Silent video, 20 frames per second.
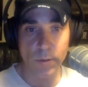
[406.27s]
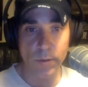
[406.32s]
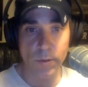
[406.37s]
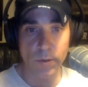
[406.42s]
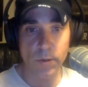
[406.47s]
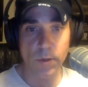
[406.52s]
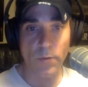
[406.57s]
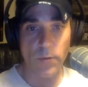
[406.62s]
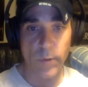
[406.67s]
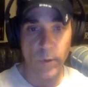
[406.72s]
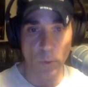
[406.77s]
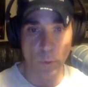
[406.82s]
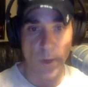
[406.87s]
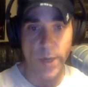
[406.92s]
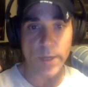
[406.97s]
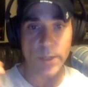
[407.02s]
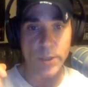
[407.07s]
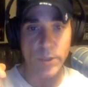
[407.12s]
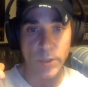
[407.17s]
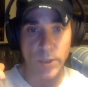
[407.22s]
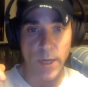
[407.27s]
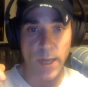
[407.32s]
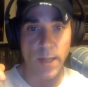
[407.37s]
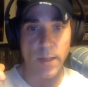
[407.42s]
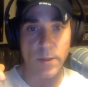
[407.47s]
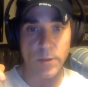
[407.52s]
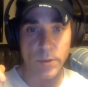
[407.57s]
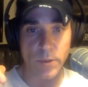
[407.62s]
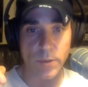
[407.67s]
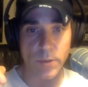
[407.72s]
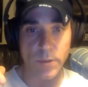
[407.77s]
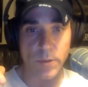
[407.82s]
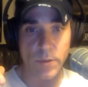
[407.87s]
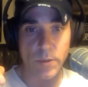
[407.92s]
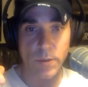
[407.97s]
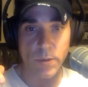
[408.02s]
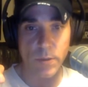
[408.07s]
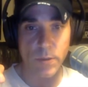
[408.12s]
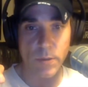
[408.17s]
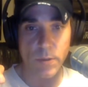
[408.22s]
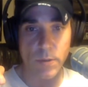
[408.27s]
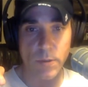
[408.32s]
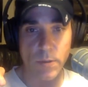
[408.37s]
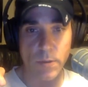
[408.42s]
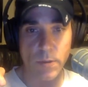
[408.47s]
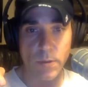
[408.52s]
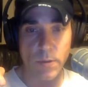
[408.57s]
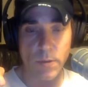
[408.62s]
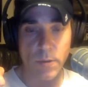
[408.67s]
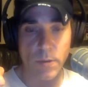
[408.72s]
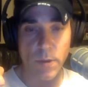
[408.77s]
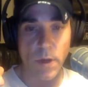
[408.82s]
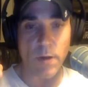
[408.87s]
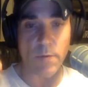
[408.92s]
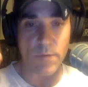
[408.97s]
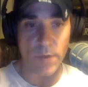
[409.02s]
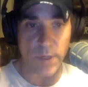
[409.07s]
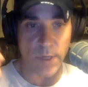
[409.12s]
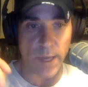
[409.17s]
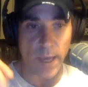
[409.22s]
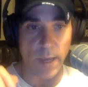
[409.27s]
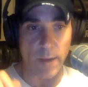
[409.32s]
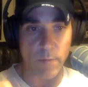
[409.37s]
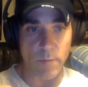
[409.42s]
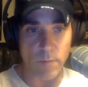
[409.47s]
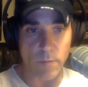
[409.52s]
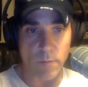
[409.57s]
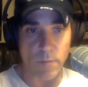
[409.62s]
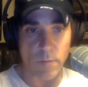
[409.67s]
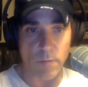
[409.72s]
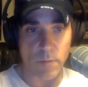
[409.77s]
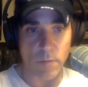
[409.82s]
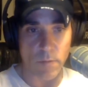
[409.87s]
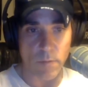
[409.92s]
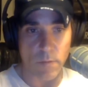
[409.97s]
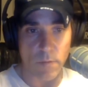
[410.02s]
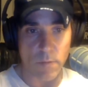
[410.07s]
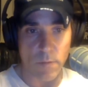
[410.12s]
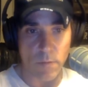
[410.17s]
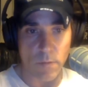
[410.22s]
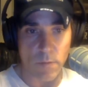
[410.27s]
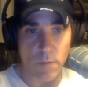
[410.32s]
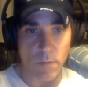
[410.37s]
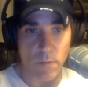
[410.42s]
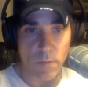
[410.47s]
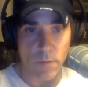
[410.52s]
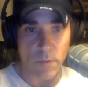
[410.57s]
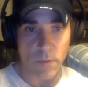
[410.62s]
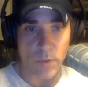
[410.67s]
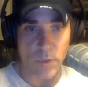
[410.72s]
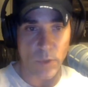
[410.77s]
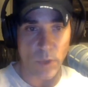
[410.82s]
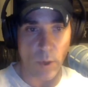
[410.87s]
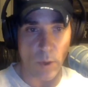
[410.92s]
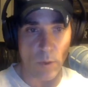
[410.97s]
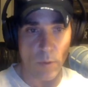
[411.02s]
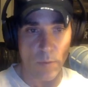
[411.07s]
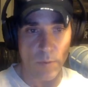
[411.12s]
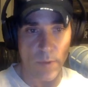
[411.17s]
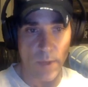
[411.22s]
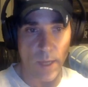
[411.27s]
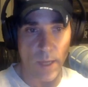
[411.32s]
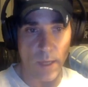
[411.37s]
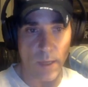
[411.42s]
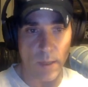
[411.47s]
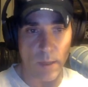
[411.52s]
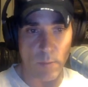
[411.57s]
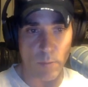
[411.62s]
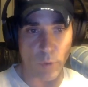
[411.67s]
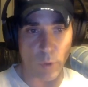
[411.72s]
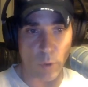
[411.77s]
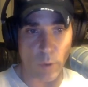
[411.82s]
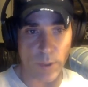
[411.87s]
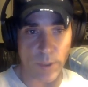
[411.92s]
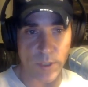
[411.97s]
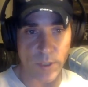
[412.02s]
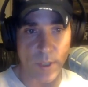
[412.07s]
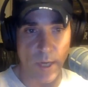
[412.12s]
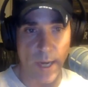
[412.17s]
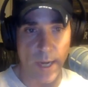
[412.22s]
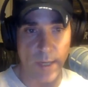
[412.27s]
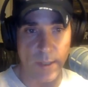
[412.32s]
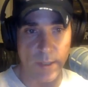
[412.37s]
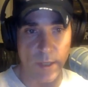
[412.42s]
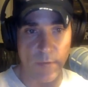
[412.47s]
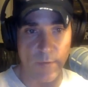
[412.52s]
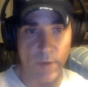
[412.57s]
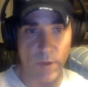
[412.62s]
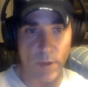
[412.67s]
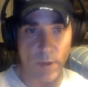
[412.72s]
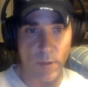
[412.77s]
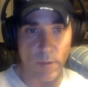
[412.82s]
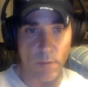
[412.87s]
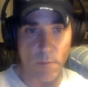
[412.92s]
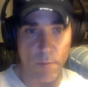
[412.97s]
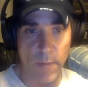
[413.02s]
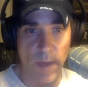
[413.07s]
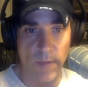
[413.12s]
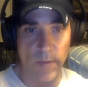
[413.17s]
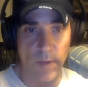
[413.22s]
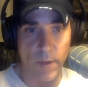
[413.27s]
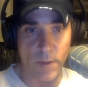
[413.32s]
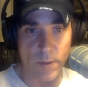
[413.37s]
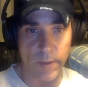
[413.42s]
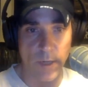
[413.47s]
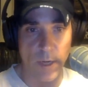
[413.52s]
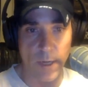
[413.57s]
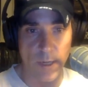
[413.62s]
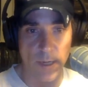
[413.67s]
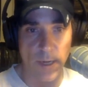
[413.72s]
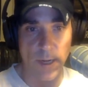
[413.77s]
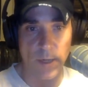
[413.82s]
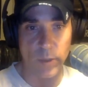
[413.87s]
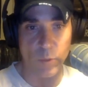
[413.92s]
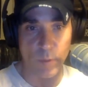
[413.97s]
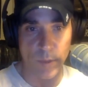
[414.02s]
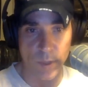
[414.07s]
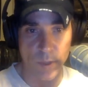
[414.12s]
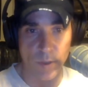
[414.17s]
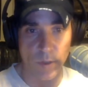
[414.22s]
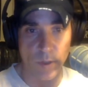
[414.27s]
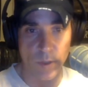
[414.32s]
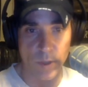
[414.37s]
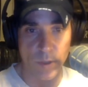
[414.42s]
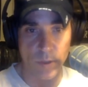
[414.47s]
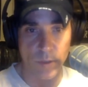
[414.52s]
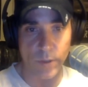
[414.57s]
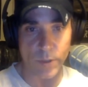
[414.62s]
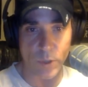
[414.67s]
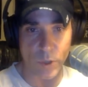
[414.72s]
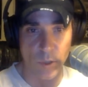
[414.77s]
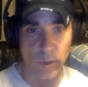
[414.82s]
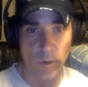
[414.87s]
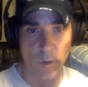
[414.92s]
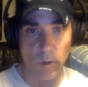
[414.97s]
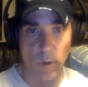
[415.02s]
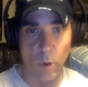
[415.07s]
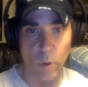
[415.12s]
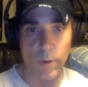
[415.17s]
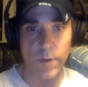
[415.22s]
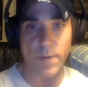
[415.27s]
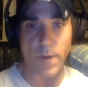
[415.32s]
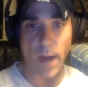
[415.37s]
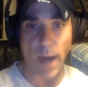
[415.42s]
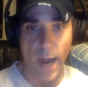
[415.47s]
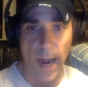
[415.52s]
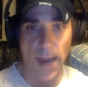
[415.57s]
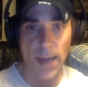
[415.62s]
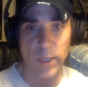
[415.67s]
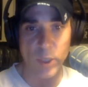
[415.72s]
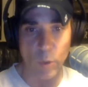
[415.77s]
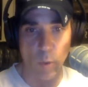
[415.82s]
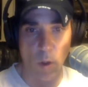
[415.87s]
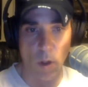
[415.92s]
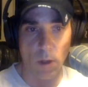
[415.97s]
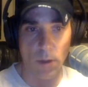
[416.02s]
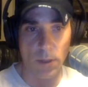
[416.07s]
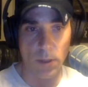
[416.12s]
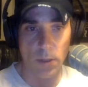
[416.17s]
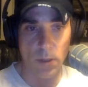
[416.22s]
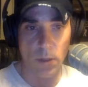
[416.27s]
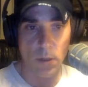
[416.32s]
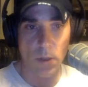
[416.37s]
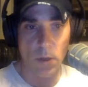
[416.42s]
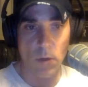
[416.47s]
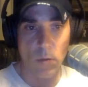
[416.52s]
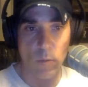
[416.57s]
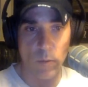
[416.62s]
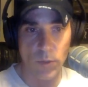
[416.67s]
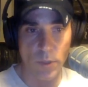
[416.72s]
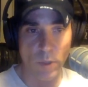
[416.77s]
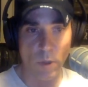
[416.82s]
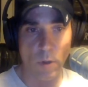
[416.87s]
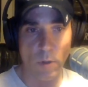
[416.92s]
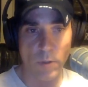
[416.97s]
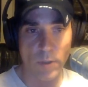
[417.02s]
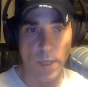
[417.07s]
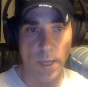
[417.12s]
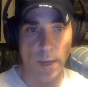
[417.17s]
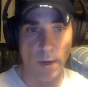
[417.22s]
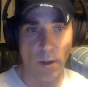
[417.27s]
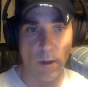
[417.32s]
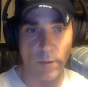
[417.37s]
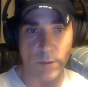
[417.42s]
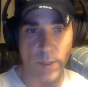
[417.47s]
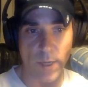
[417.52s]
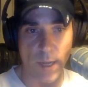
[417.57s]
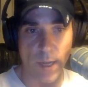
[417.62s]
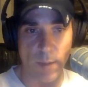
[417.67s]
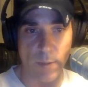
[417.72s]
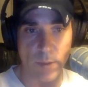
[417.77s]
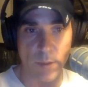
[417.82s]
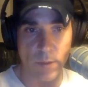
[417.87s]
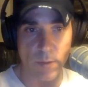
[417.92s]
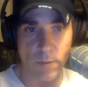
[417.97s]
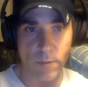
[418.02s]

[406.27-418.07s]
to the greatest challenges of the day. So they employ scientific method and cutting edge research to ensure only the highest quality results at all times.